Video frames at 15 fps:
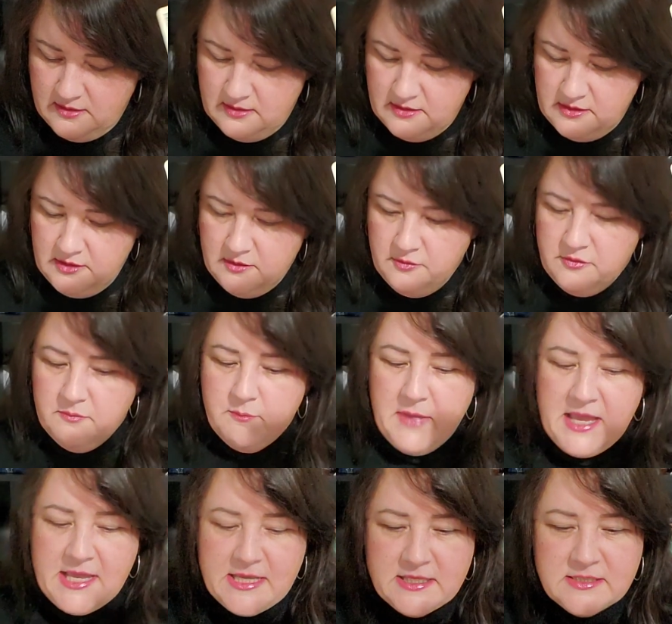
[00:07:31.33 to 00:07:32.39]
you know, the
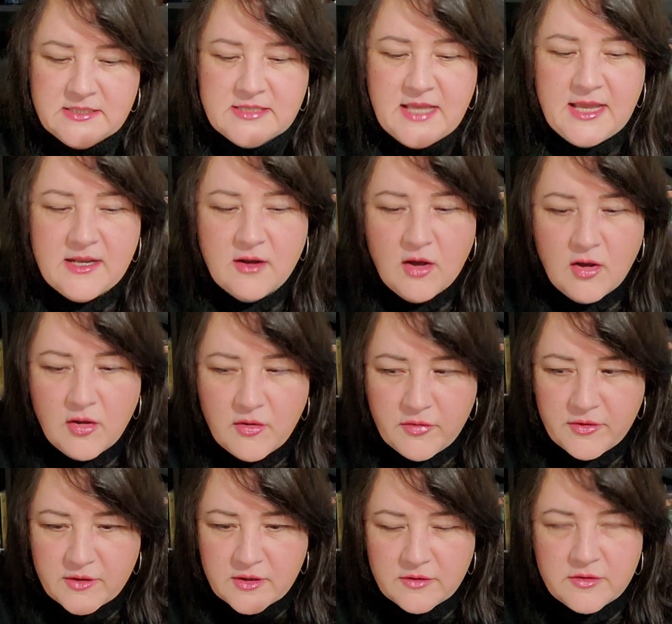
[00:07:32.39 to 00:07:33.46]
meds and all
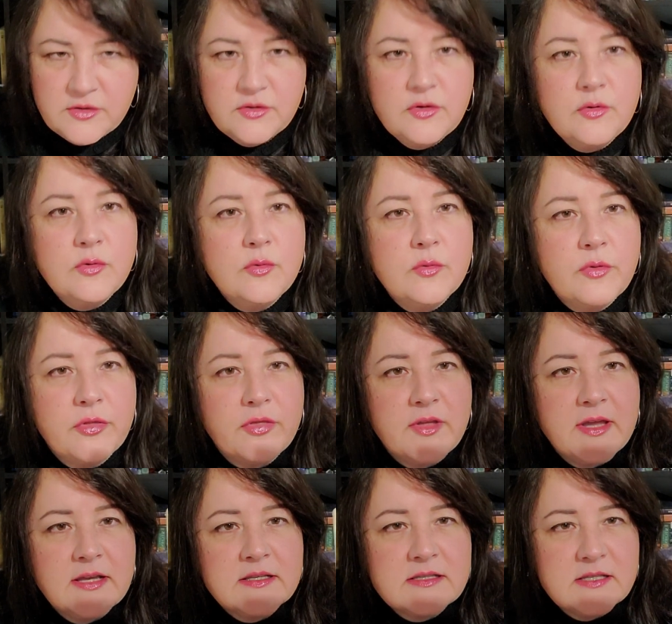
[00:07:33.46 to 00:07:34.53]
the new
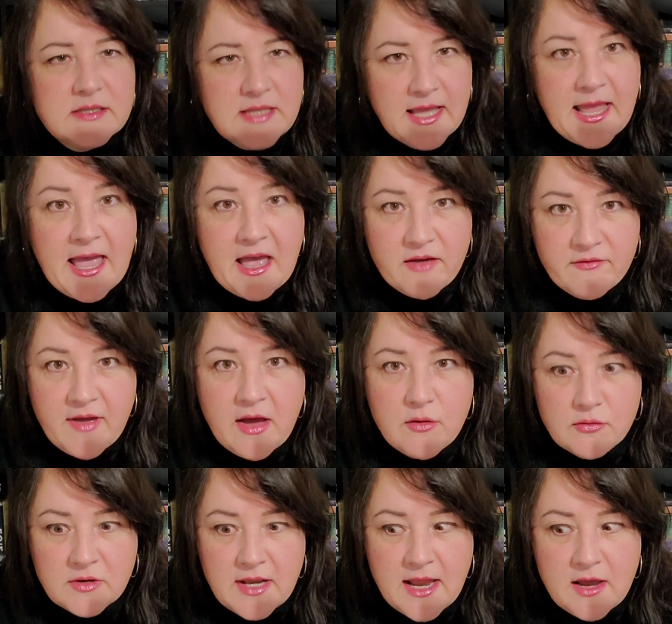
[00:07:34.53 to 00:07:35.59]
things that they have
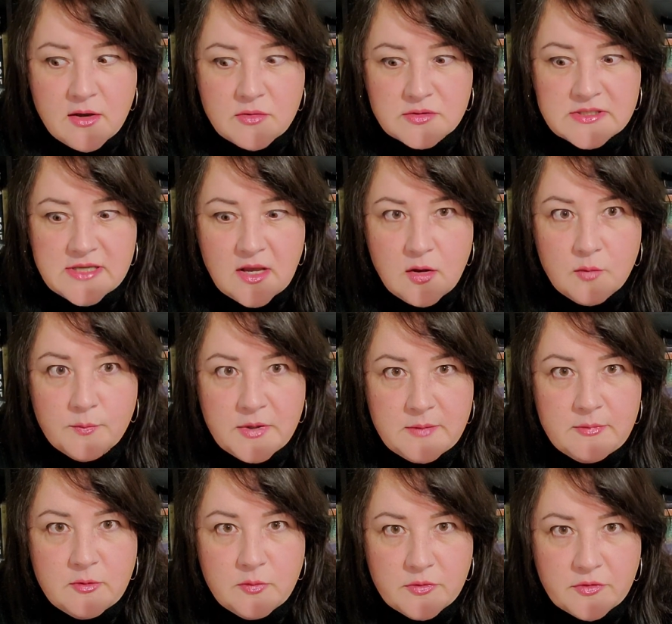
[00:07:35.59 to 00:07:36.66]
out now to help
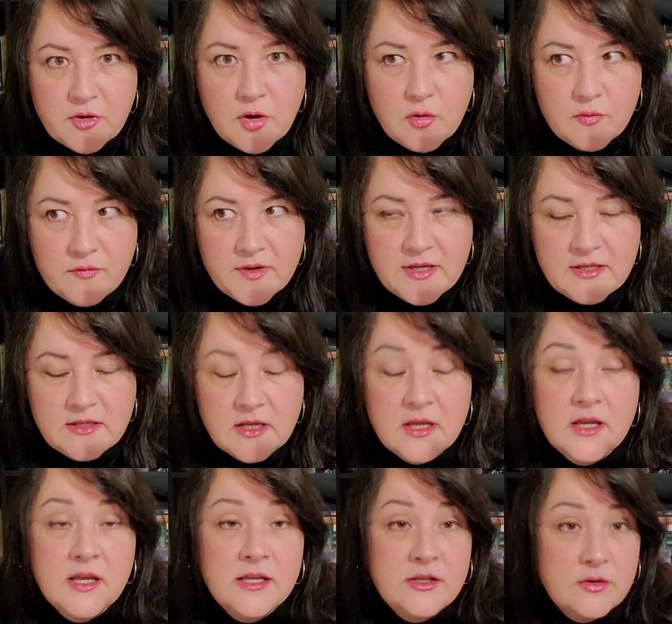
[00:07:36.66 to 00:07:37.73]
people with COVID. You
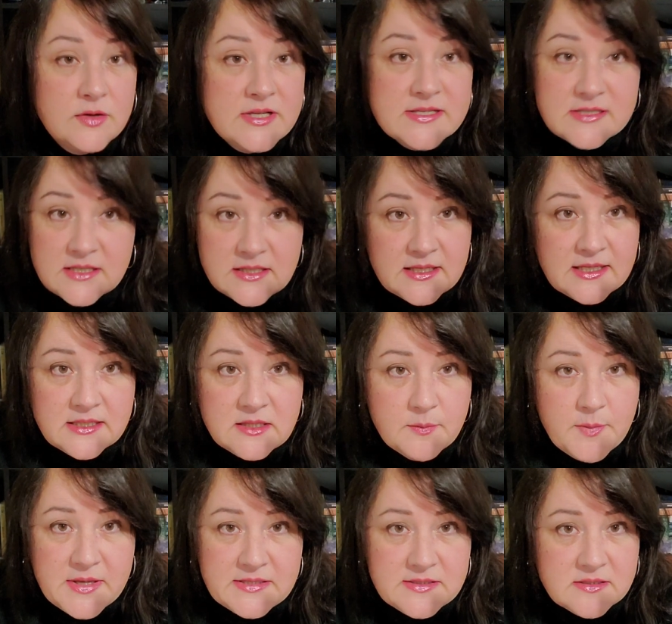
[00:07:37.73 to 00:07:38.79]
know, he's going to get the
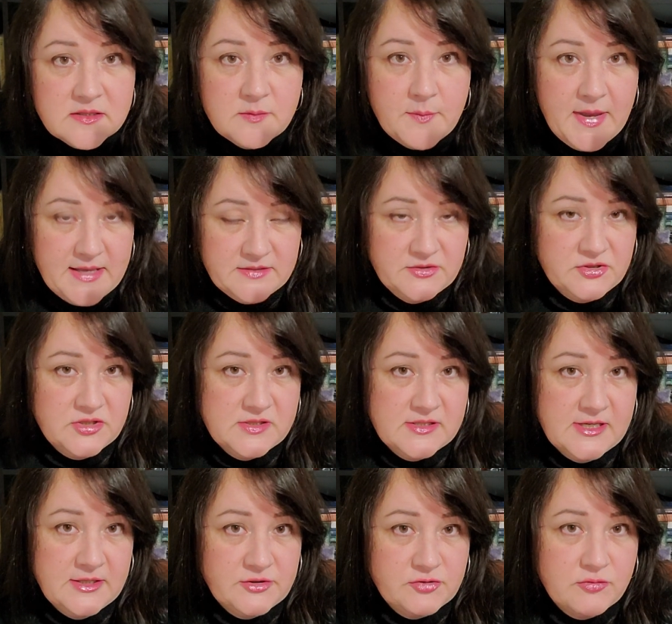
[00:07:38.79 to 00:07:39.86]
best of the best, just
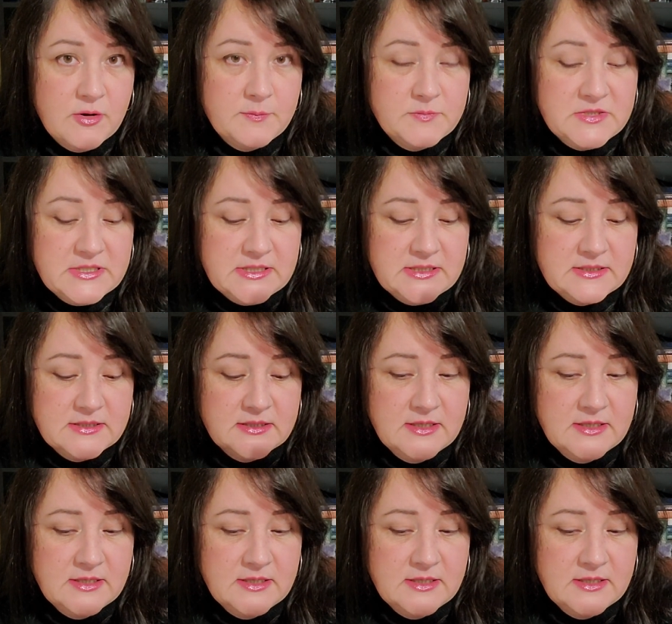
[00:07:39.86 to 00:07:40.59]
like Trump did.